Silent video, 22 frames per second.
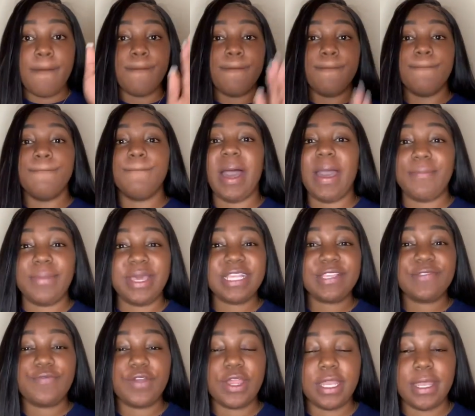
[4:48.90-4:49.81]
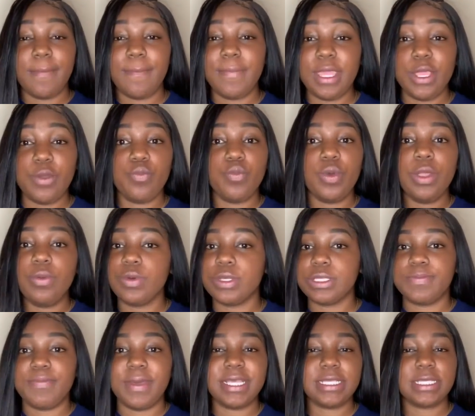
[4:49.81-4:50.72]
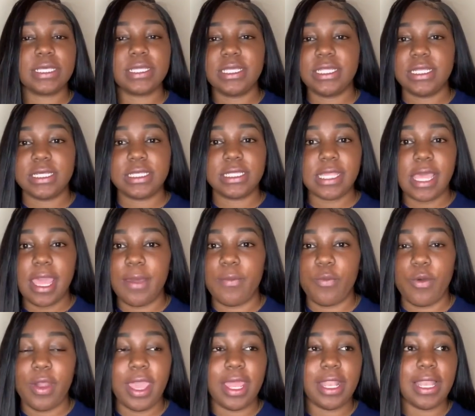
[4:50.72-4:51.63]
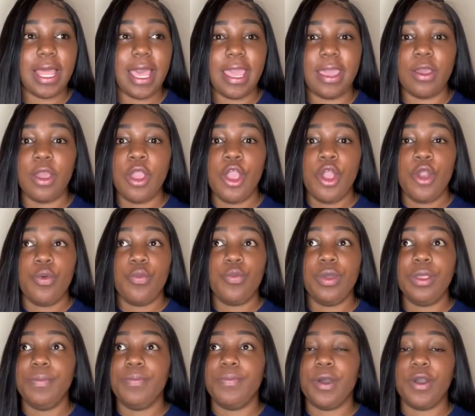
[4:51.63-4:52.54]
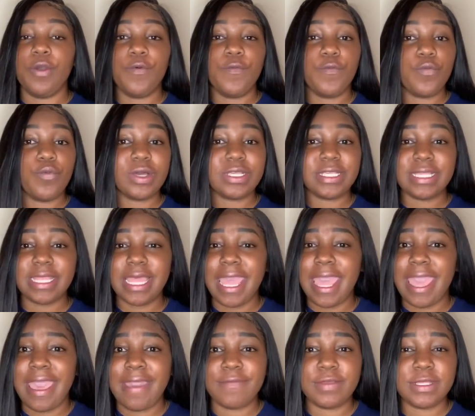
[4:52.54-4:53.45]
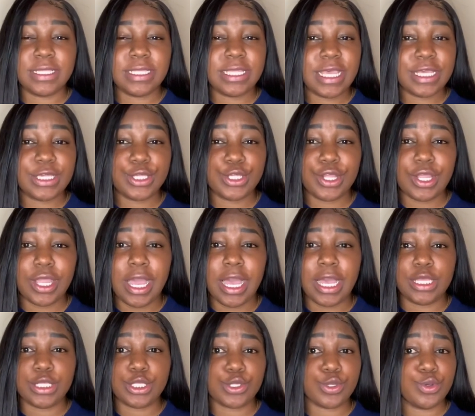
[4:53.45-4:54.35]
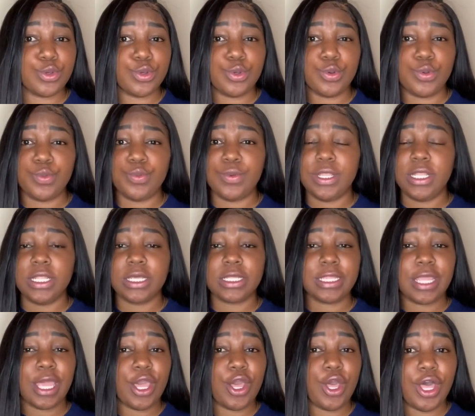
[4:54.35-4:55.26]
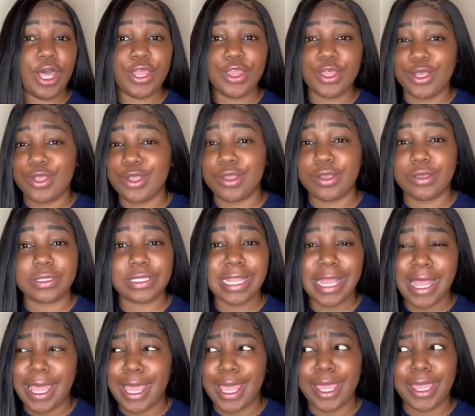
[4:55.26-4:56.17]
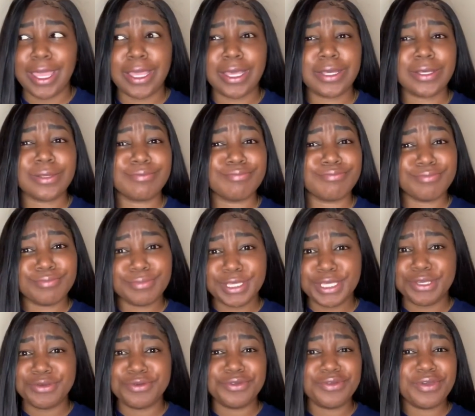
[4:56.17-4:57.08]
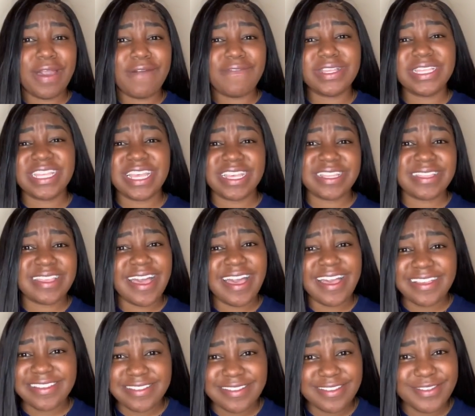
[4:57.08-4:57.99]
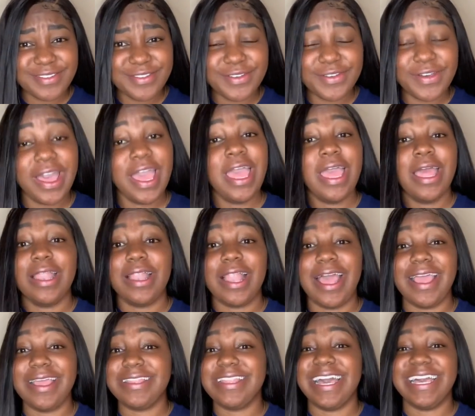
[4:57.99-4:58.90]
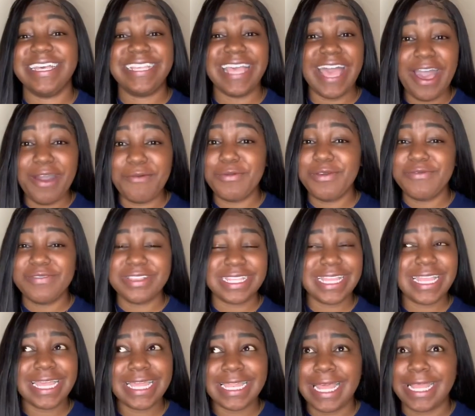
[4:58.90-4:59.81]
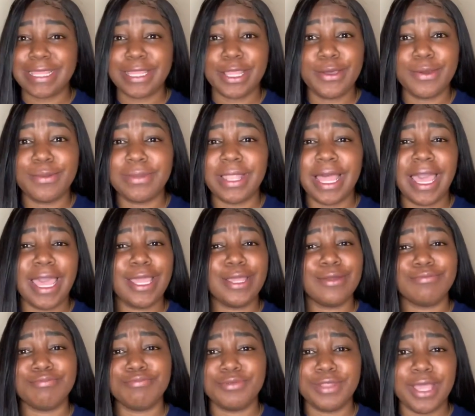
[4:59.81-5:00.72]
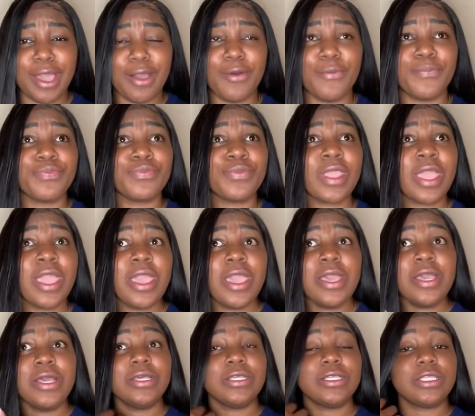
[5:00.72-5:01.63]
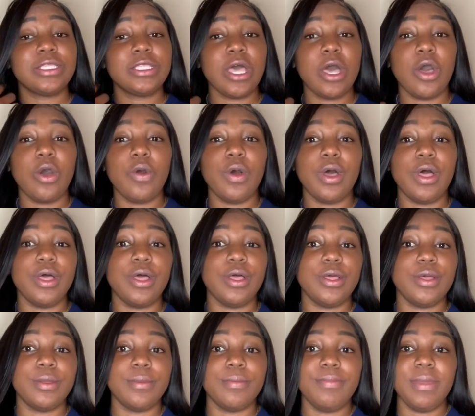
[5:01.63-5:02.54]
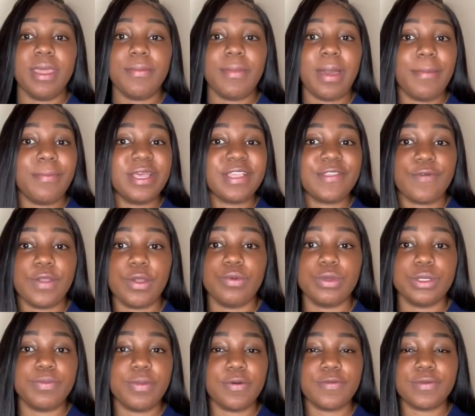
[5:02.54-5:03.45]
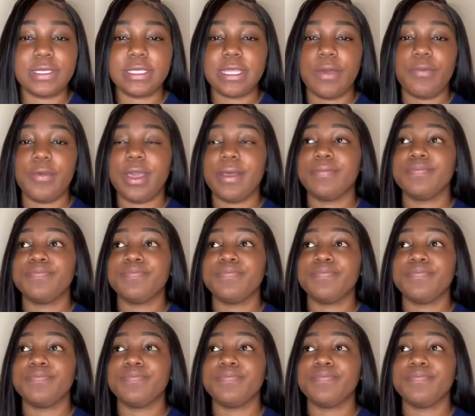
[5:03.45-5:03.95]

my best friend and me we was basically the same way like we both wasn't having sex during high school we looked at other girls like ew you having sex in high school like that's how we was looking at them like no so um me and my best friend was both the same way